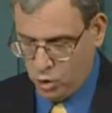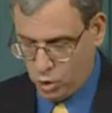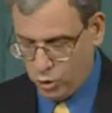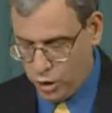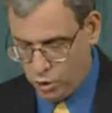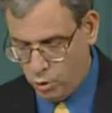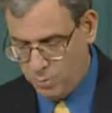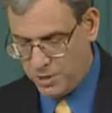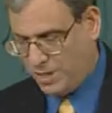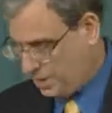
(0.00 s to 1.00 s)
So these
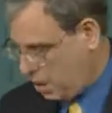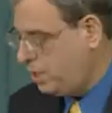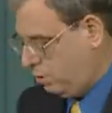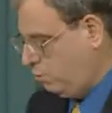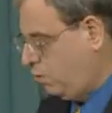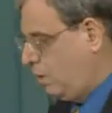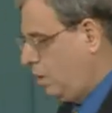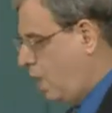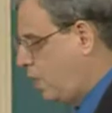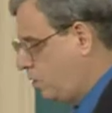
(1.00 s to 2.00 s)
groups continued
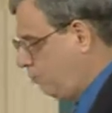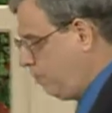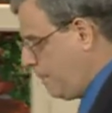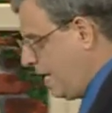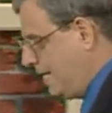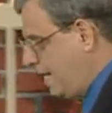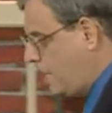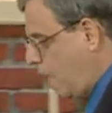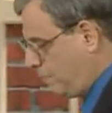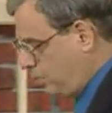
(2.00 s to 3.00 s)
to remain
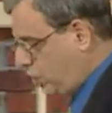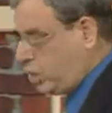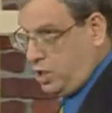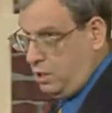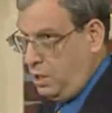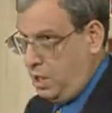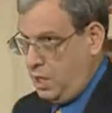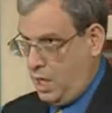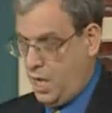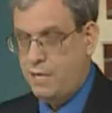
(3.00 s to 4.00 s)
in opposition.
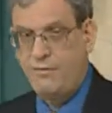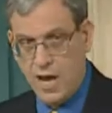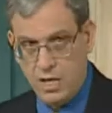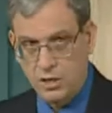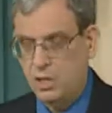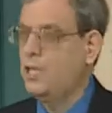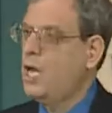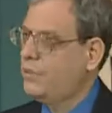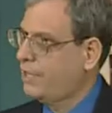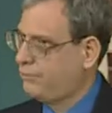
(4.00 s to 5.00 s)
And if
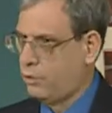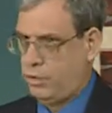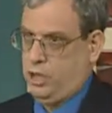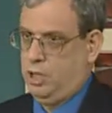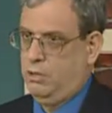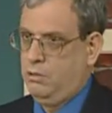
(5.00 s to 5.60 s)
anything, they flourished.